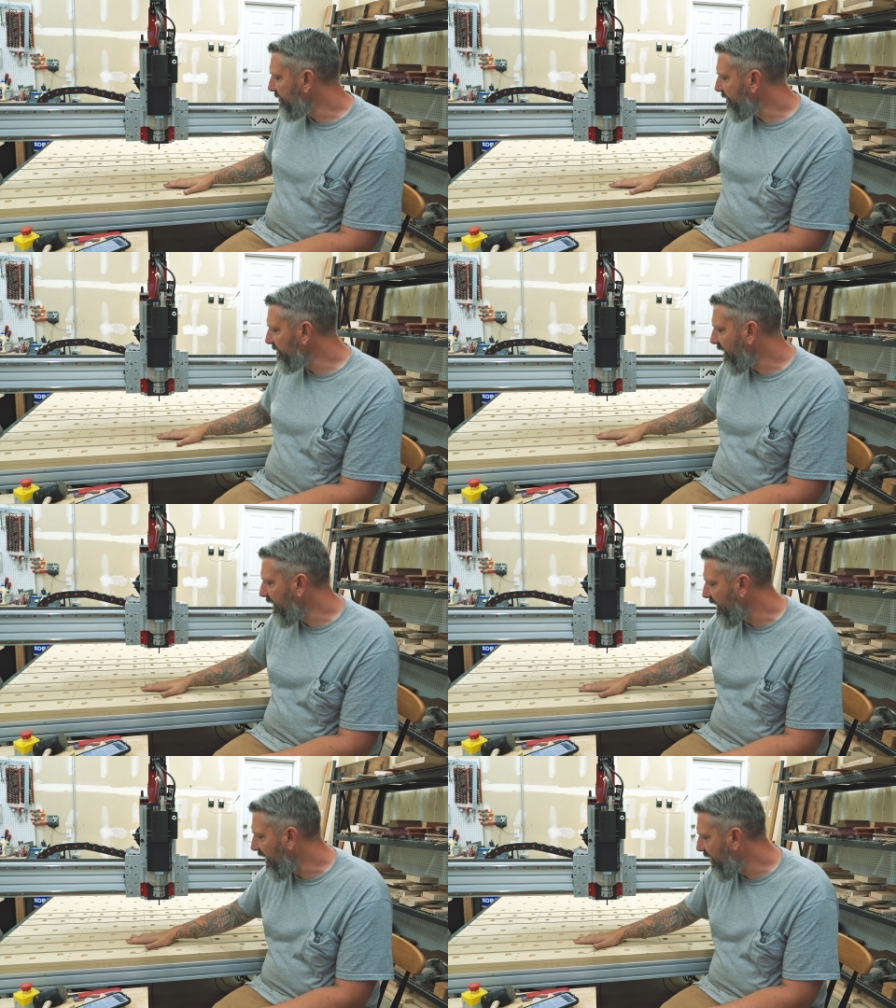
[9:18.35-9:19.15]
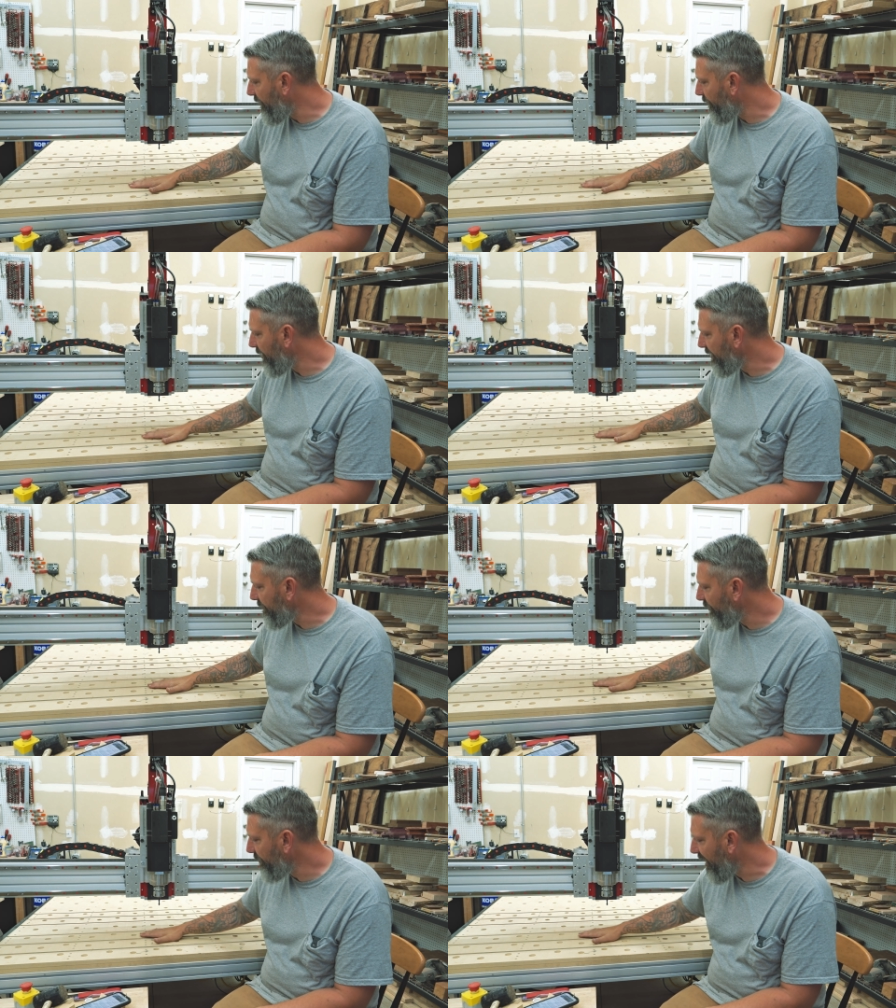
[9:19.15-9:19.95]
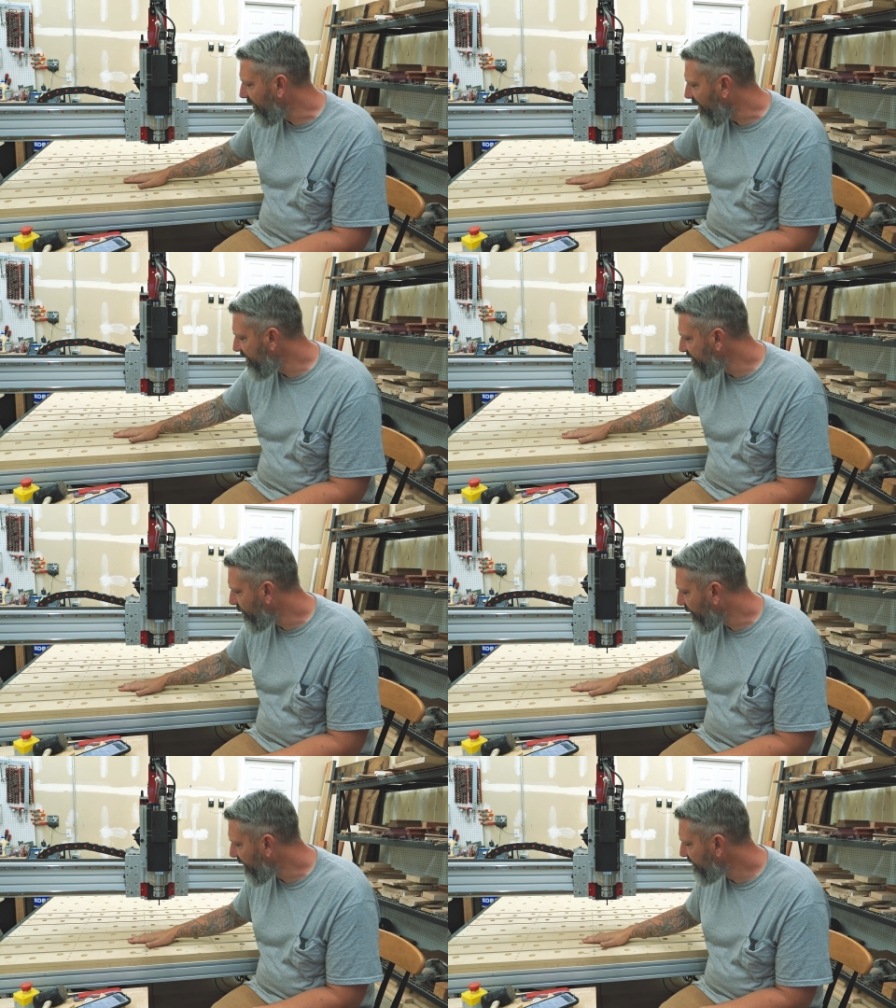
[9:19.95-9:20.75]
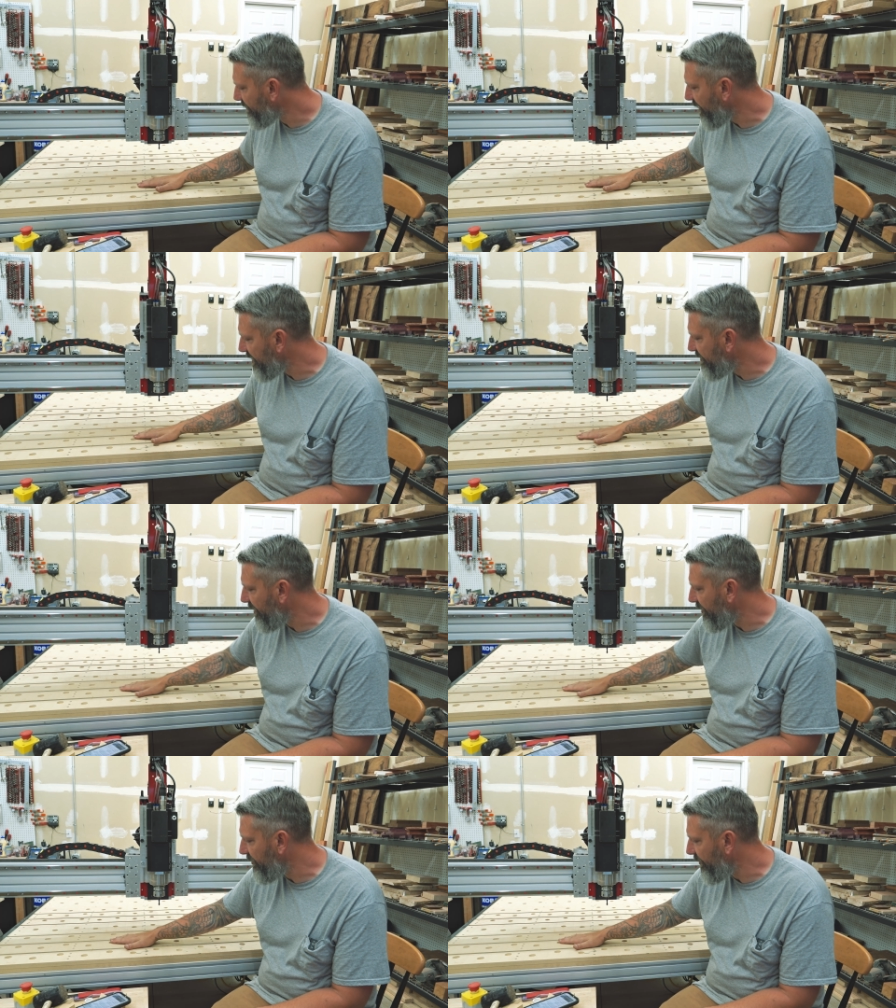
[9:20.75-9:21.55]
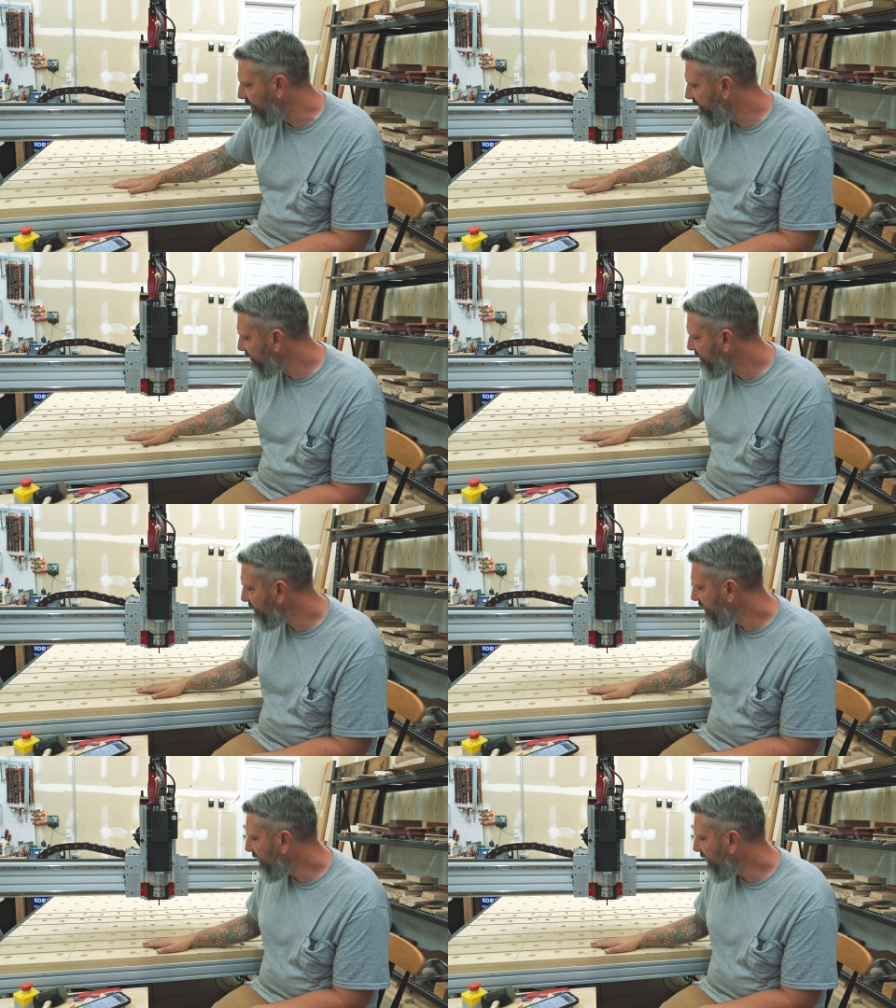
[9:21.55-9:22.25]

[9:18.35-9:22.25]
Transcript: just kind of how what what my logic was when I started doing this